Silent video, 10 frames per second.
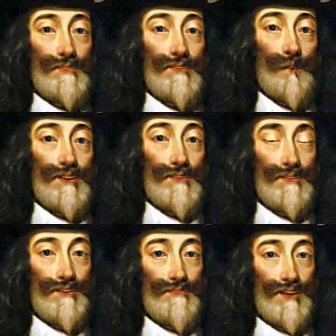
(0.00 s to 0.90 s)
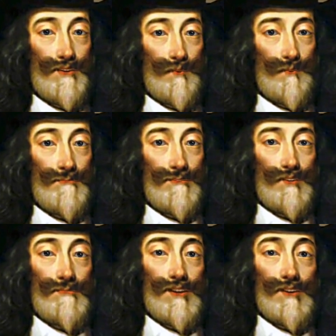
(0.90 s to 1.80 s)
Sir, I think it would
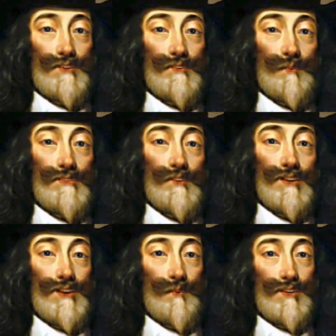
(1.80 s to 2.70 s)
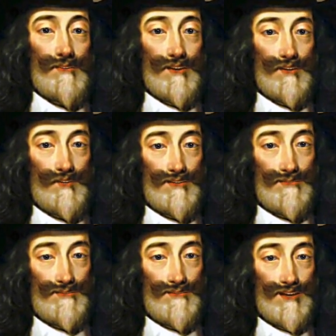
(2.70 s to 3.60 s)
have been for the kingdom's peace
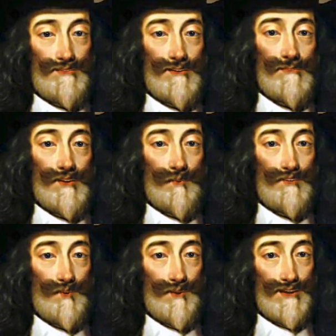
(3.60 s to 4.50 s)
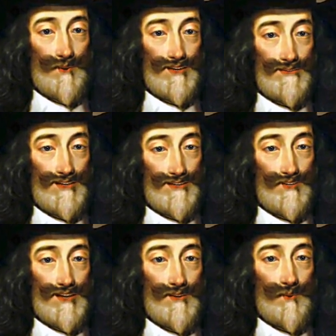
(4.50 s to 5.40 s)
if you would have shown the
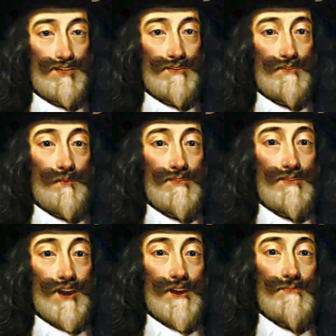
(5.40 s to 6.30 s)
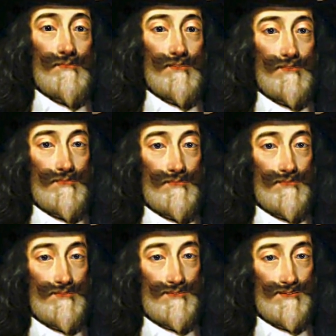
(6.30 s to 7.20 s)
lawfulness of your power.
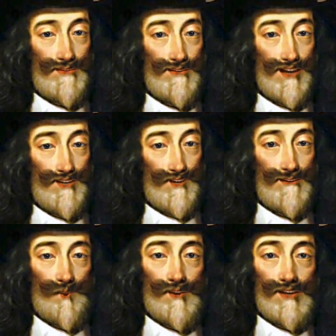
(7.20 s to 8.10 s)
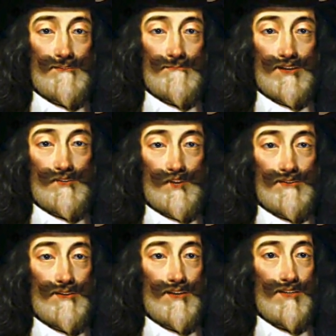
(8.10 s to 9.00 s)
A little delay may
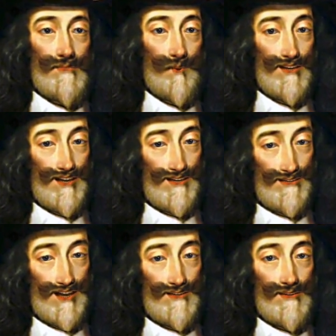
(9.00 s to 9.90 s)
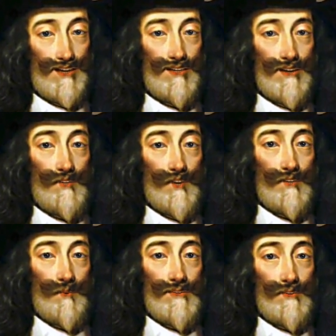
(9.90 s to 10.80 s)
give peace, whereas an hasty
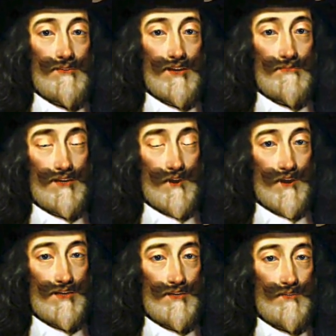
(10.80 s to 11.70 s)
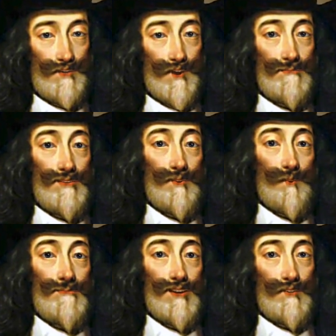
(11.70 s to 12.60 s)
judgment may bring on that trouble
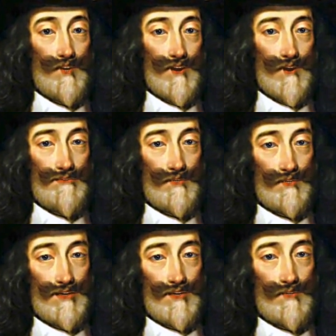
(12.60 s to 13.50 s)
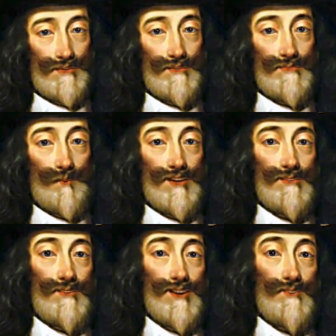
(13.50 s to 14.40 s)
that the child that is unborn may
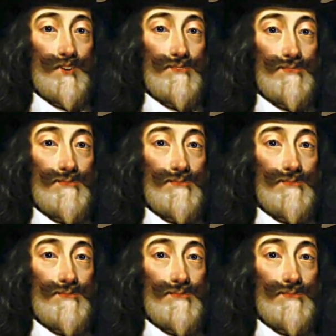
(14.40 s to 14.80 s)
repent it.